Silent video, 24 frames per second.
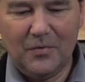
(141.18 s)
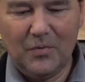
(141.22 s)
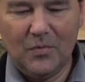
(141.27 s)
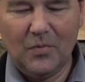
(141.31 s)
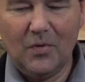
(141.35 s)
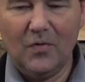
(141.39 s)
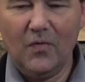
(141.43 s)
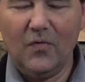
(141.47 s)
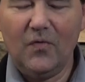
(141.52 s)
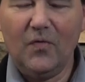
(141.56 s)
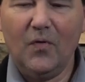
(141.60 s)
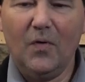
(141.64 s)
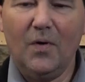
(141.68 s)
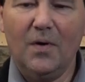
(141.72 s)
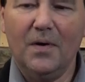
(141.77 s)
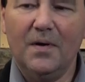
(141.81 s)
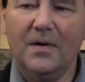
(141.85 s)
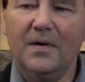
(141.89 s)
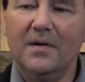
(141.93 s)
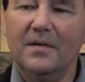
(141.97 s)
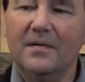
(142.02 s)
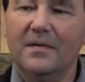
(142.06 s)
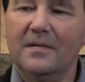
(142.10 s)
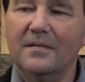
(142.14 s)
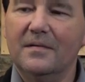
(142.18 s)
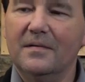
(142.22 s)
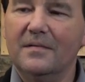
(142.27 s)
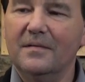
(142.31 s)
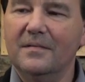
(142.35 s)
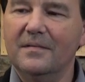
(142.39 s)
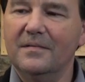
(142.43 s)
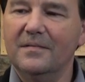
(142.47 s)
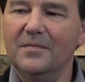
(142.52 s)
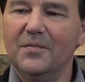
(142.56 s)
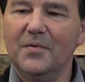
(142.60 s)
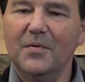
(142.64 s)
a 204
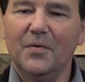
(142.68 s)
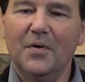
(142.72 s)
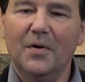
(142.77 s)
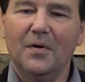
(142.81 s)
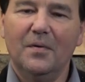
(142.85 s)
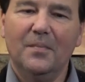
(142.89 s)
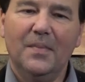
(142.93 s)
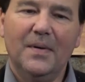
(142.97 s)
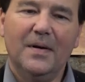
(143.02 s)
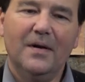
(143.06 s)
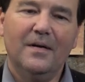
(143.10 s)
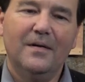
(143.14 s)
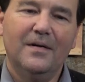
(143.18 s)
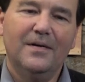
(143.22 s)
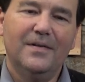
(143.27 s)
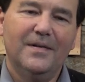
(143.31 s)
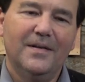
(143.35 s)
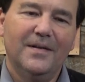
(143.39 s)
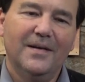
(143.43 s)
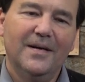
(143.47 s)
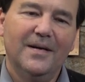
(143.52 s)
Ruger barrel.